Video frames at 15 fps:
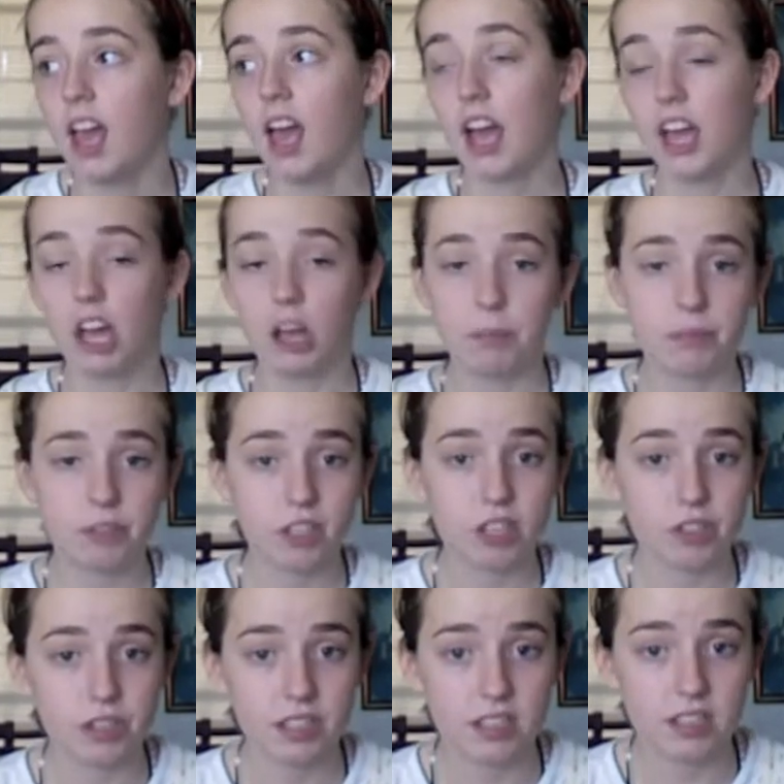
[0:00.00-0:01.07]
I hope you
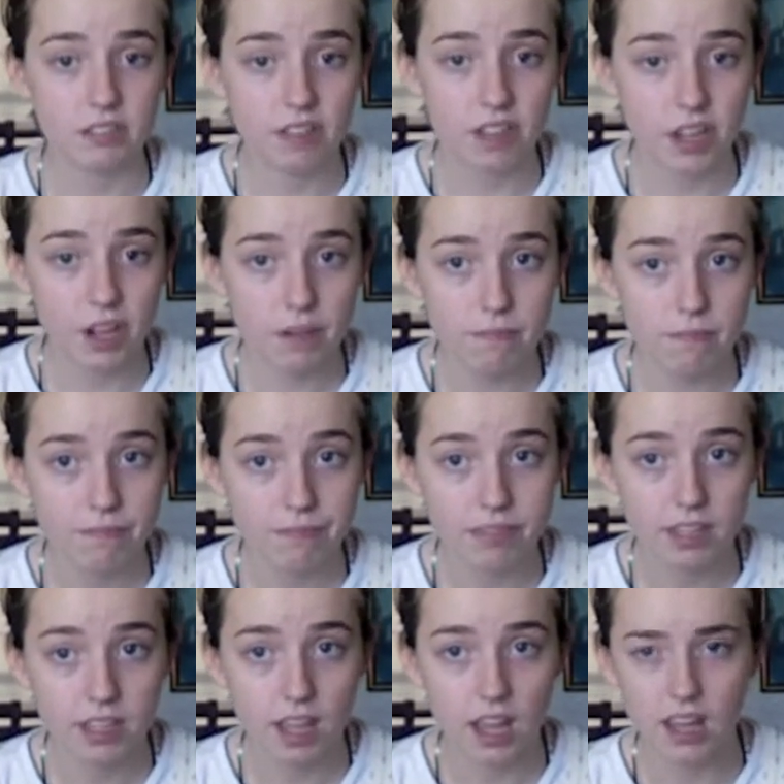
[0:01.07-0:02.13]
enjoy this video.
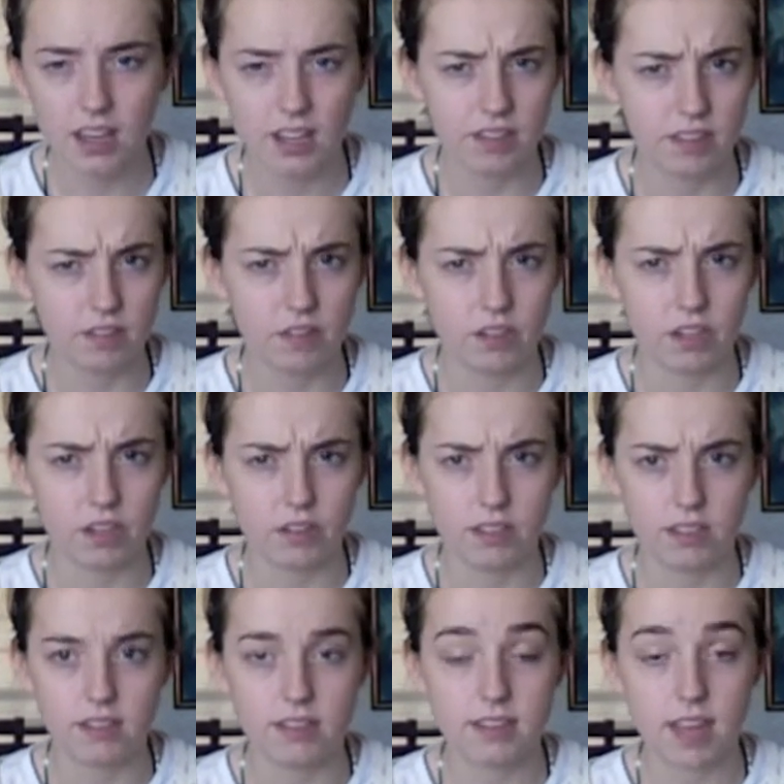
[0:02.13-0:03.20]

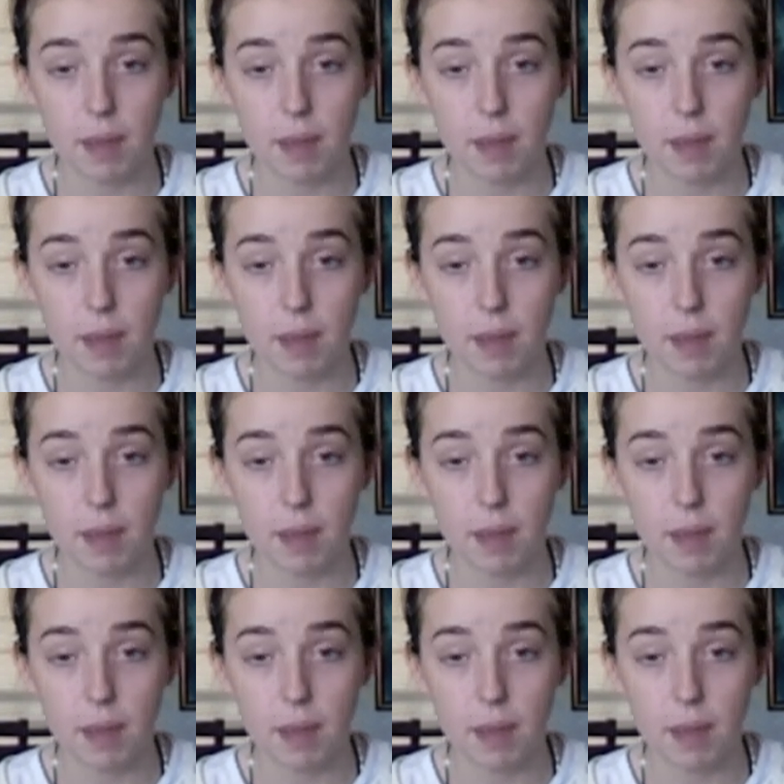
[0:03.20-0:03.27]
This